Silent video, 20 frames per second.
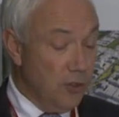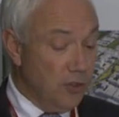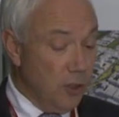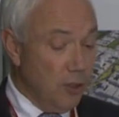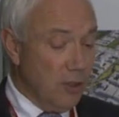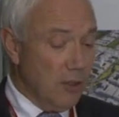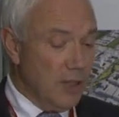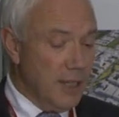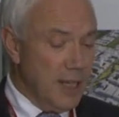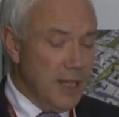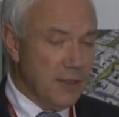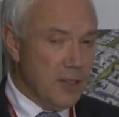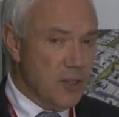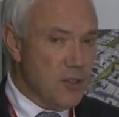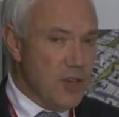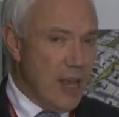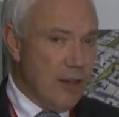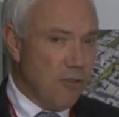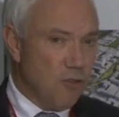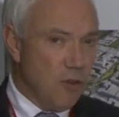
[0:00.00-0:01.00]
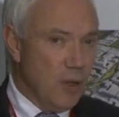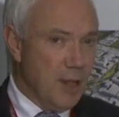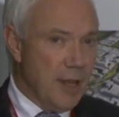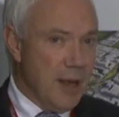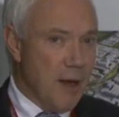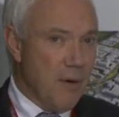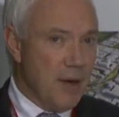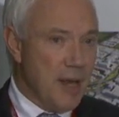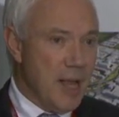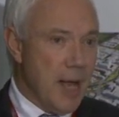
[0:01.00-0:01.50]
certainly in the central
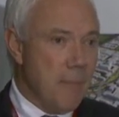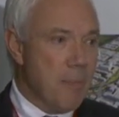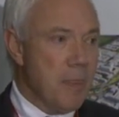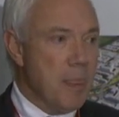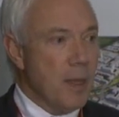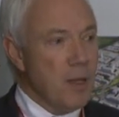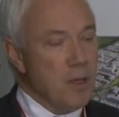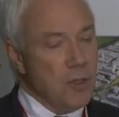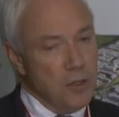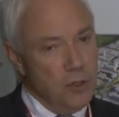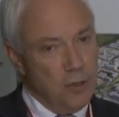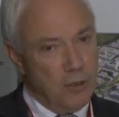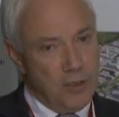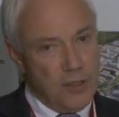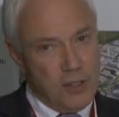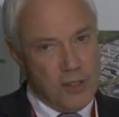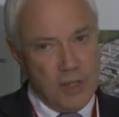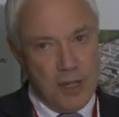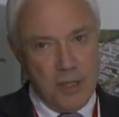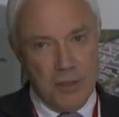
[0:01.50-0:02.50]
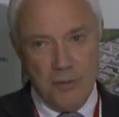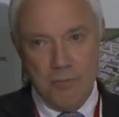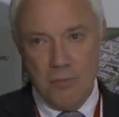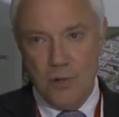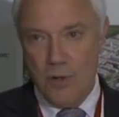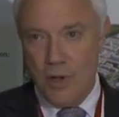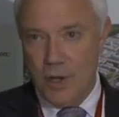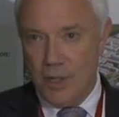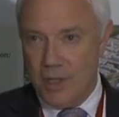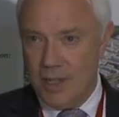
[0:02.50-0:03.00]
area, you can see the
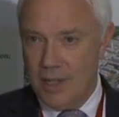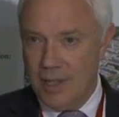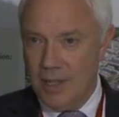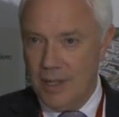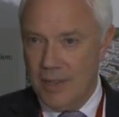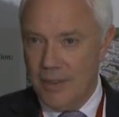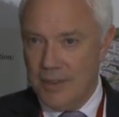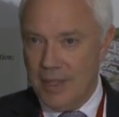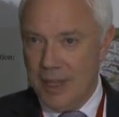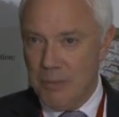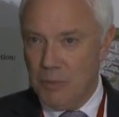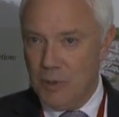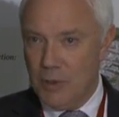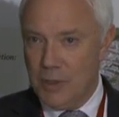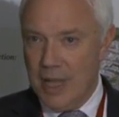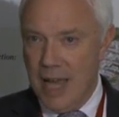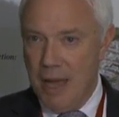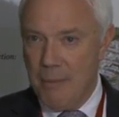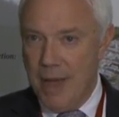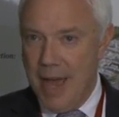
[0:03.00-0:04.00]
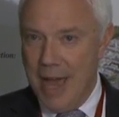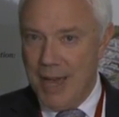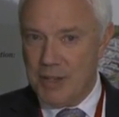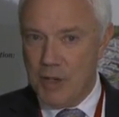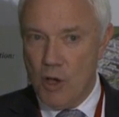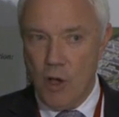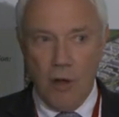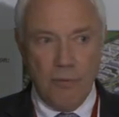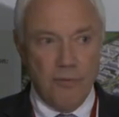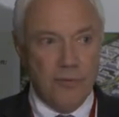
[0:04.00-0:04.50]
work that will come out
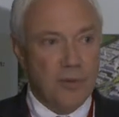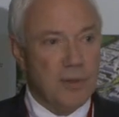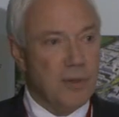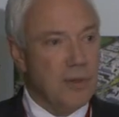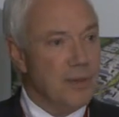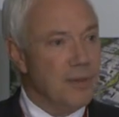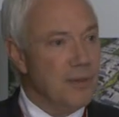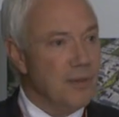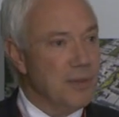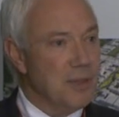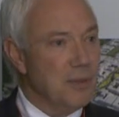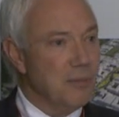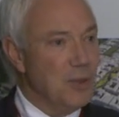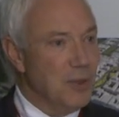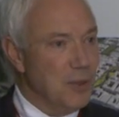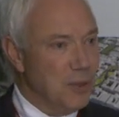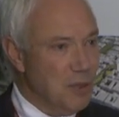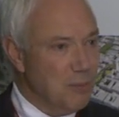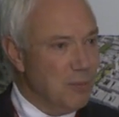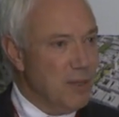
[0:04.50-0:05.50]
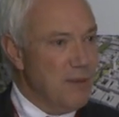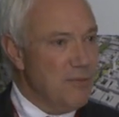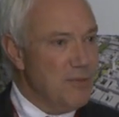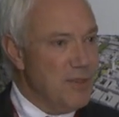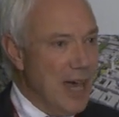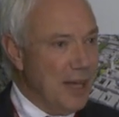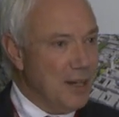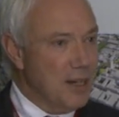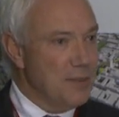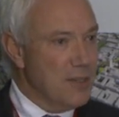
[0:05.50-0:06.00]
of the work that we've
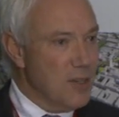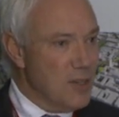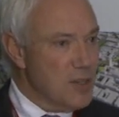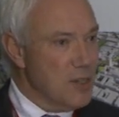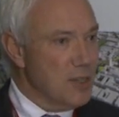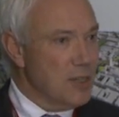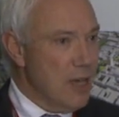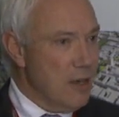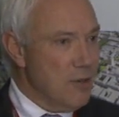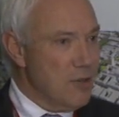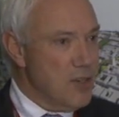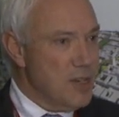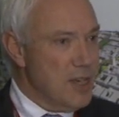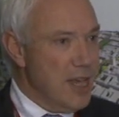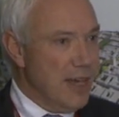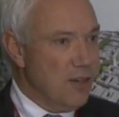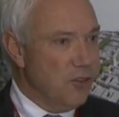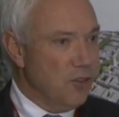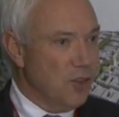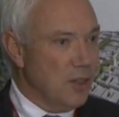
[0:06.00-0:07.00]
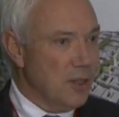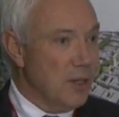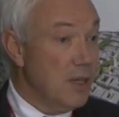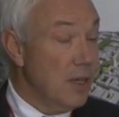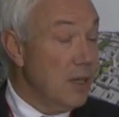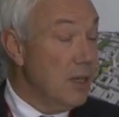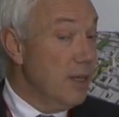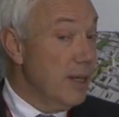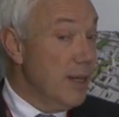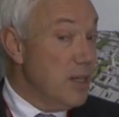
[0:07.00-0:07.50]
done in this negotiation.
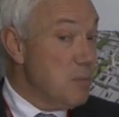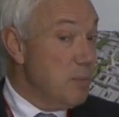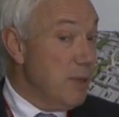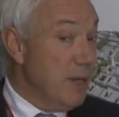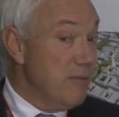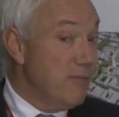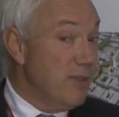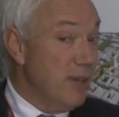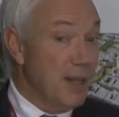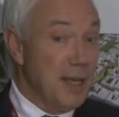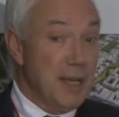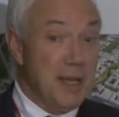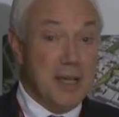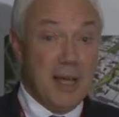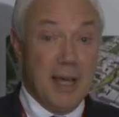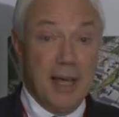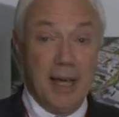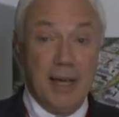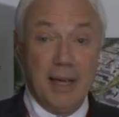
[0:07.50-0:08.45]
It's been fairly